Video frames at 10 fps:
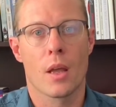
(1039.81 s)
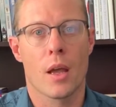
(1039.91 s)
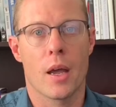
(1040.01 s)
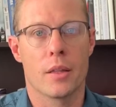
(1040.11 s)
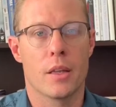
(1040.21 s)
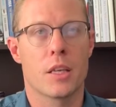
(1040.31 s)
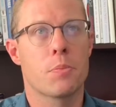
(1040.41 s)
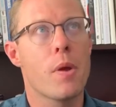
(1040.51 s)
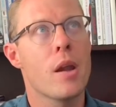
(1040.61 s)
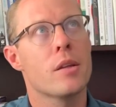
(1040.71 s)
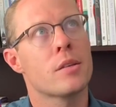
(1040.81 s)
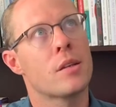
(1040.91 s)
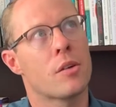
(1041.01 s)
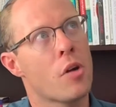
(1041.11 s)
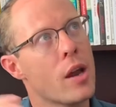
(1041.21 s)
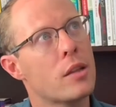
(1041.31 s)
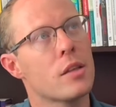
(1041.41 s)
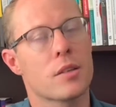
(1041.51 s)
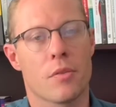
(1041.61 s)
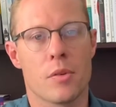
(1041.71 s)
and experience the
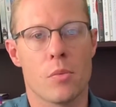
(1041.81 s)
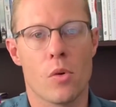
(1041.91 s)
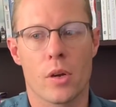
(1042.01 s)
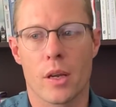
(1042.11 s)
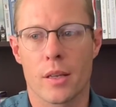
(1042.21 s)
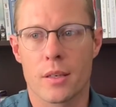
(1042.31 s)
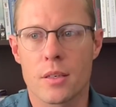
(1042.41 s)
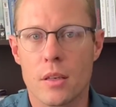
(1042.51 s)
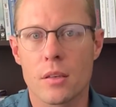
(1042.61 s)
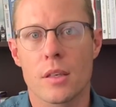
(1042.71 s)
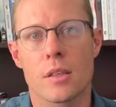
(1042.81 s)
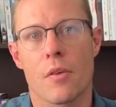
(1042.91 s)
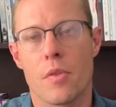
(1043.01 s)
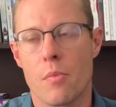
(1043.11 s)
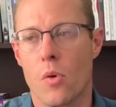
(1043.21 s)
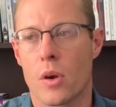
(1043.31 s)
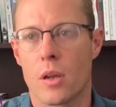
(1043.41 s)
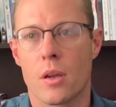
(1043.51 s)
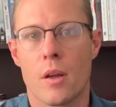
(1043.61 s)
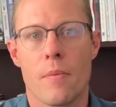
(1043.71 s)
greatness of the morning and the stillness of the morning